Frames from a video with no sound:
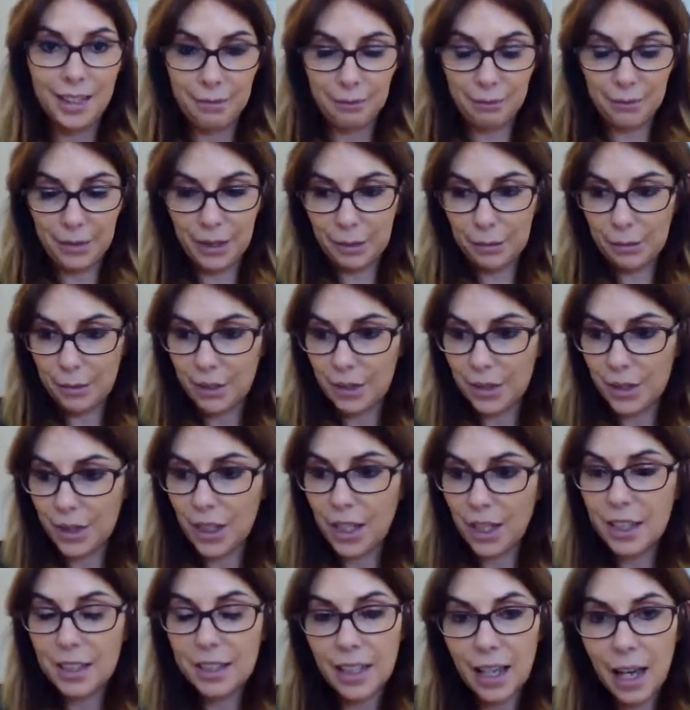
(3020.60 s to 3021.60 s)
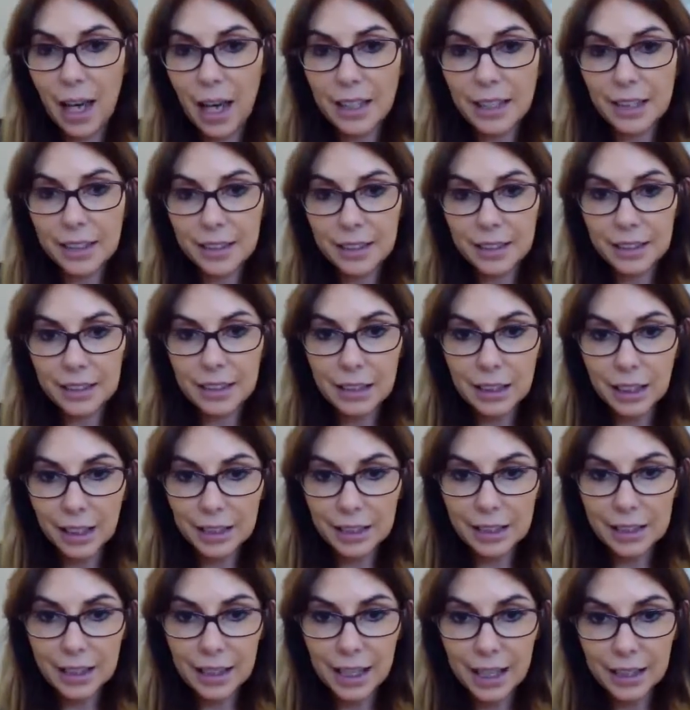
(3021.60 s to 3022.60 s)
My pleasure. Is there anything you'd
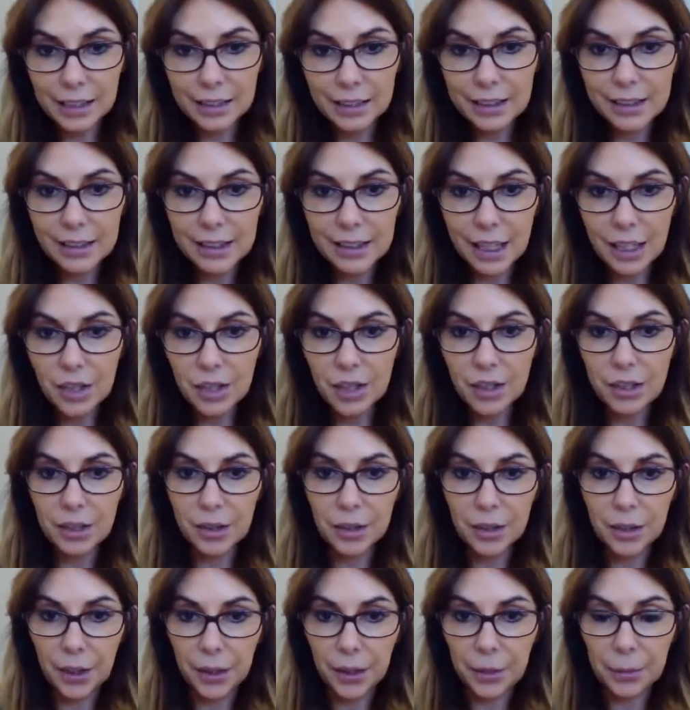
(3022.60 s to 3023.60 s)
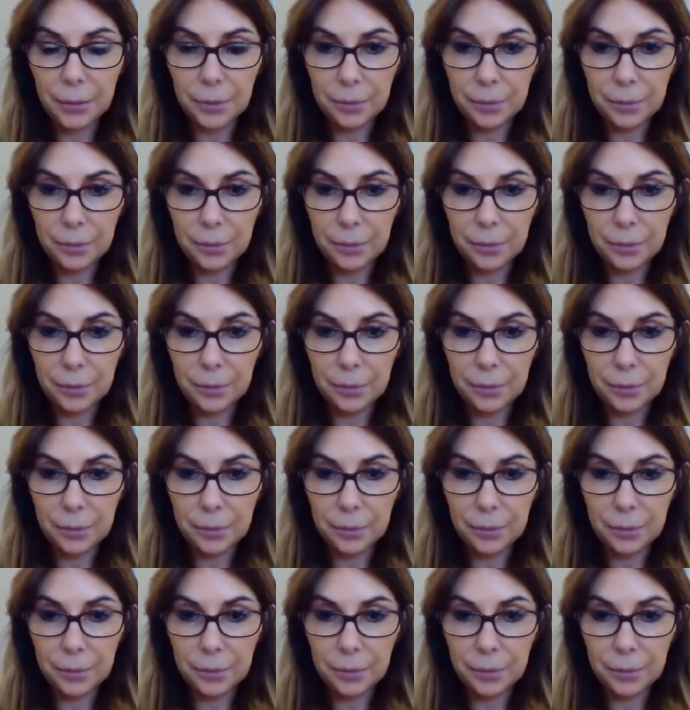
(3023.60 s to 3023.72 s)
like to end the session on?